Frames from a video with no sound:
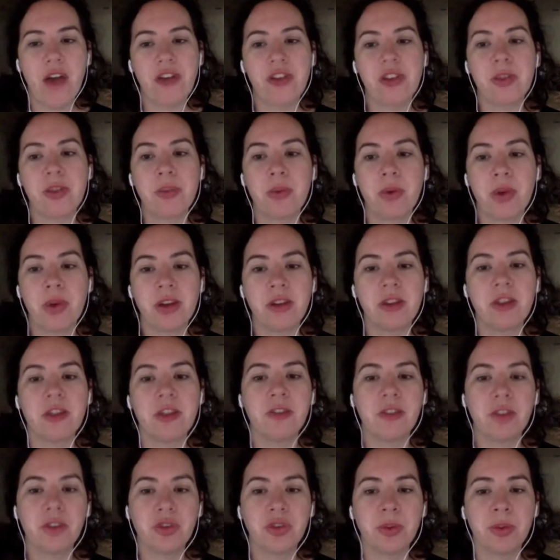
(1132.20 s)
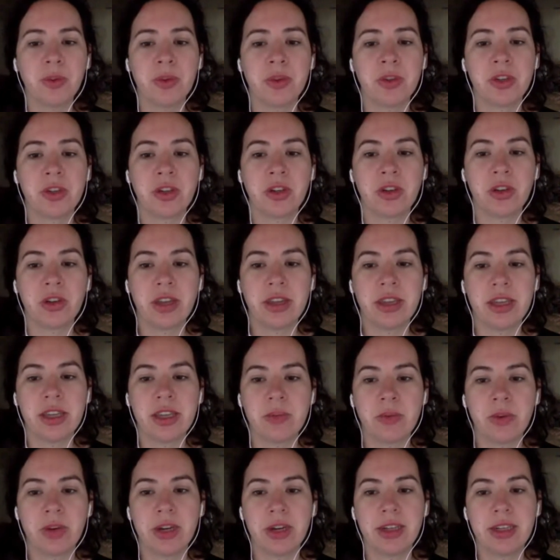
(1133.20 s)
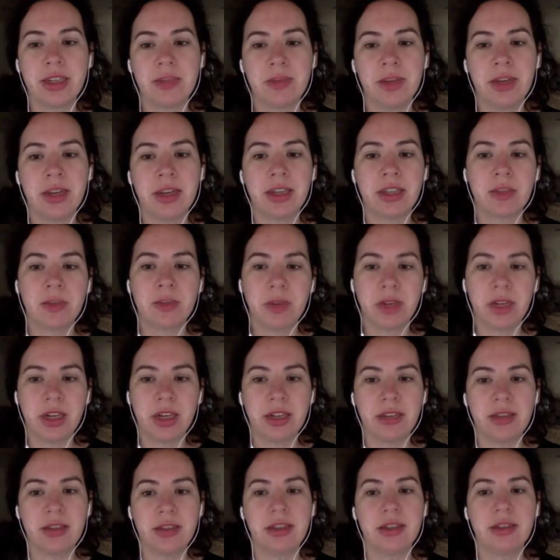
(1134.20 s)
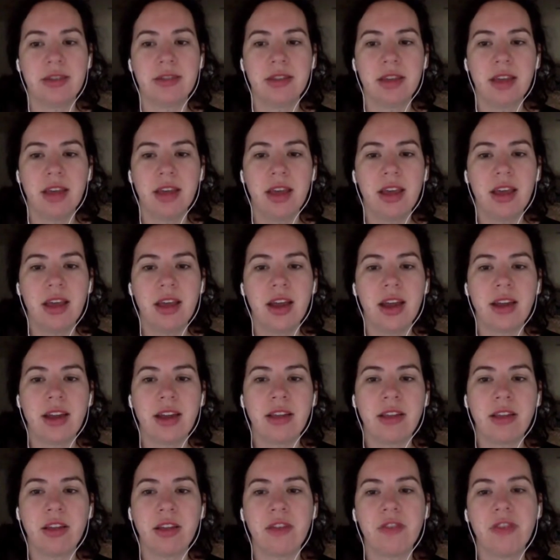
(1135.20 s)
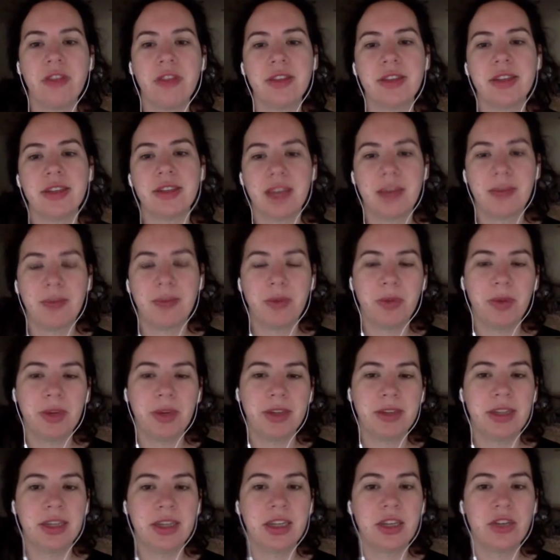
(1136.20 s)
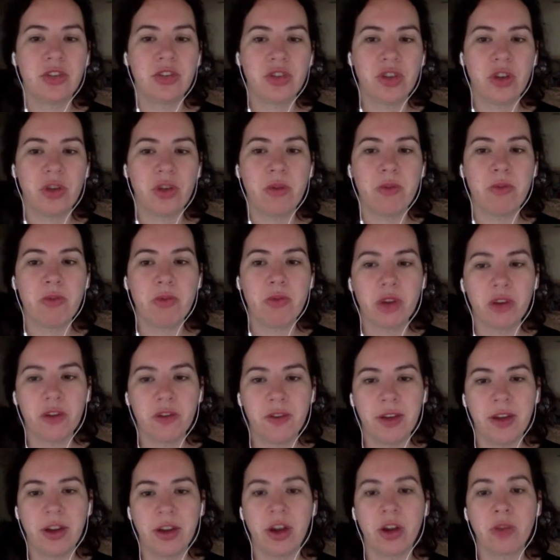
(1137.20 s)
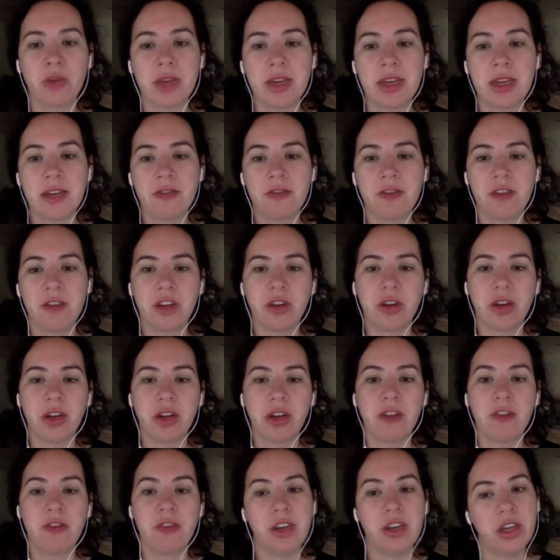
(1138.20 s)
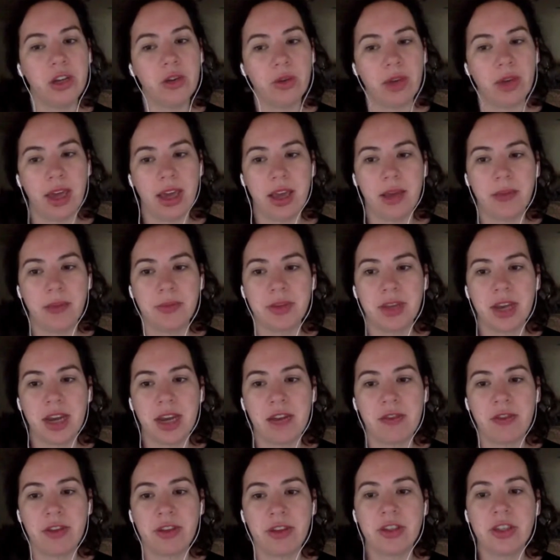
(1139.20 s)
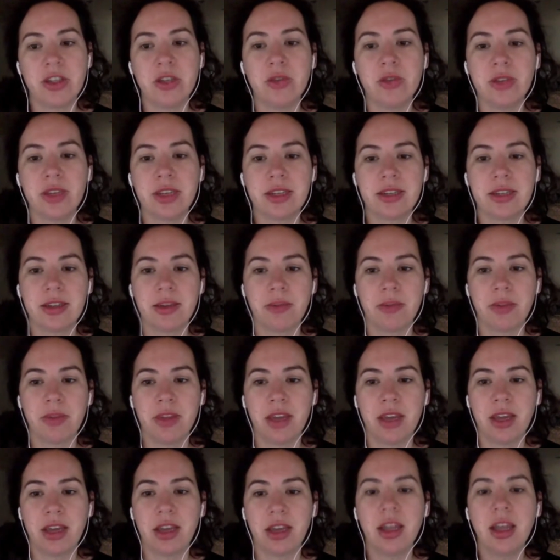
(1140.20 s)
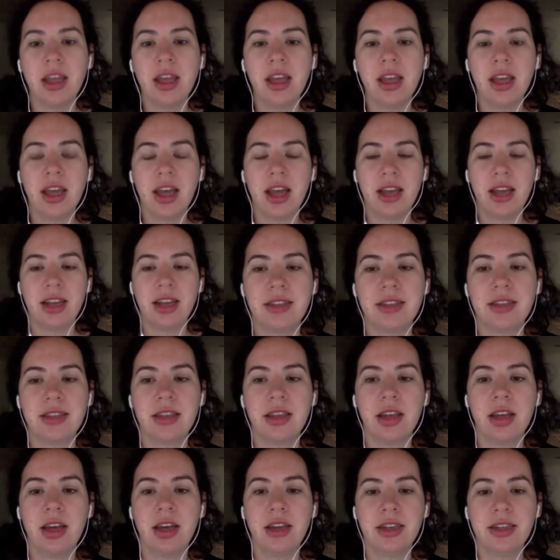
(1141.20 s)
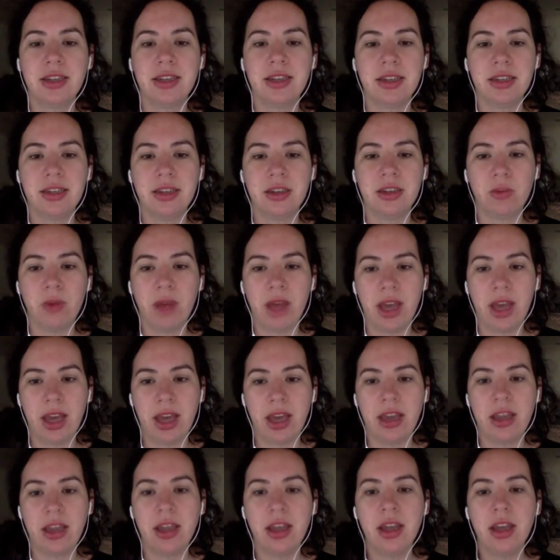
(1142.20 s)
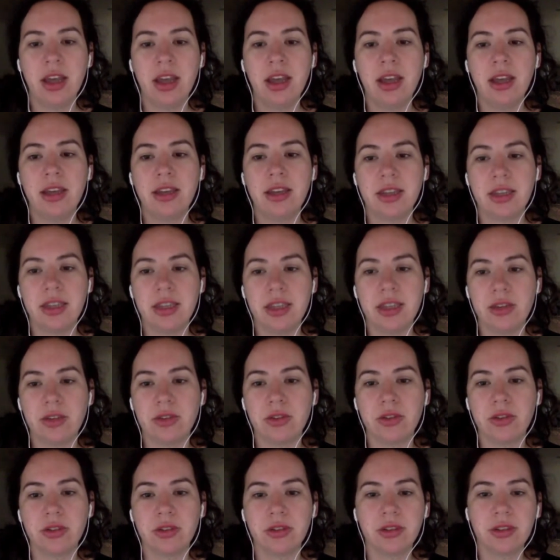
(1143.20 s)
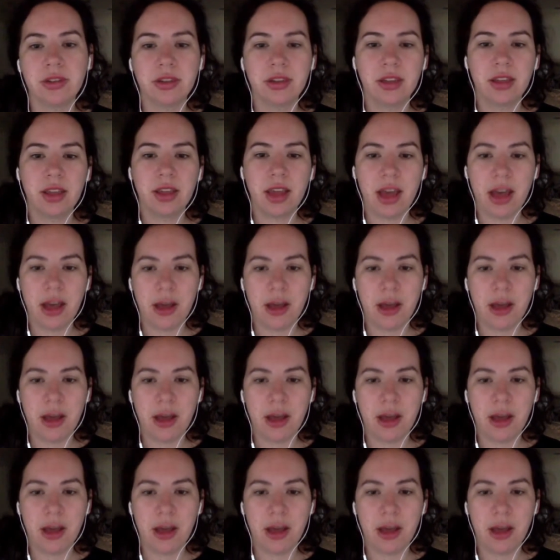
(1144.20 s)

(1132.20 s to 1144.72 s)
However, the point of the field trip was to create these more intimate experiences. And I love this example because it can show a morphing or reconfiguring of video games and of us using something and its unintended way to yield